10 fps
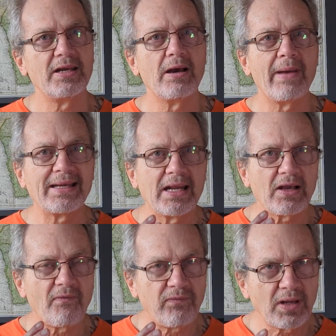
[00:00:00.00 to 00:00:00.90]
Now,
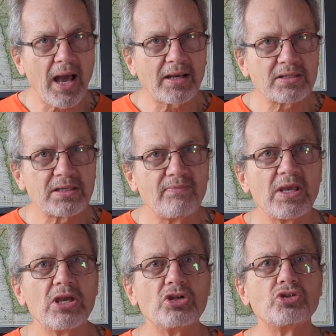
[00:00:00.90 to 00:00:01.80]
magnetic flux
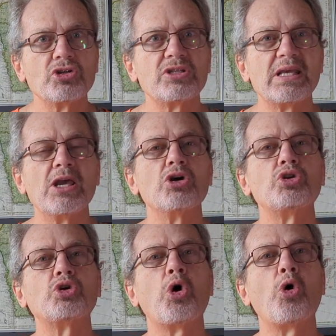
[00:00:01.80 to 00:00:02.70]
is just the
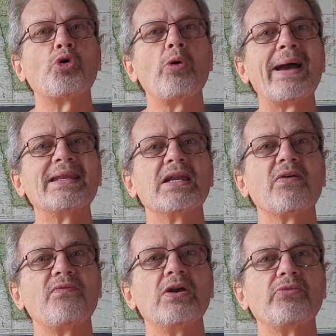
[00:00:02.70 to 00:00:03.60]
total
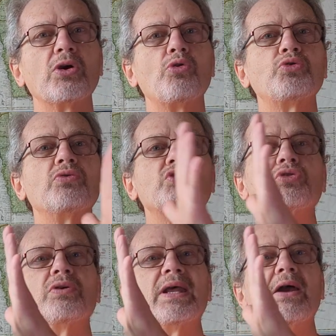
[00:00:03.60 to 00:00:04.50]
magnetic field that goes through a
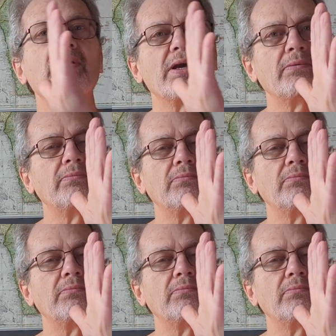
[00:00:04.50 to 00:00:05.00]
certain area.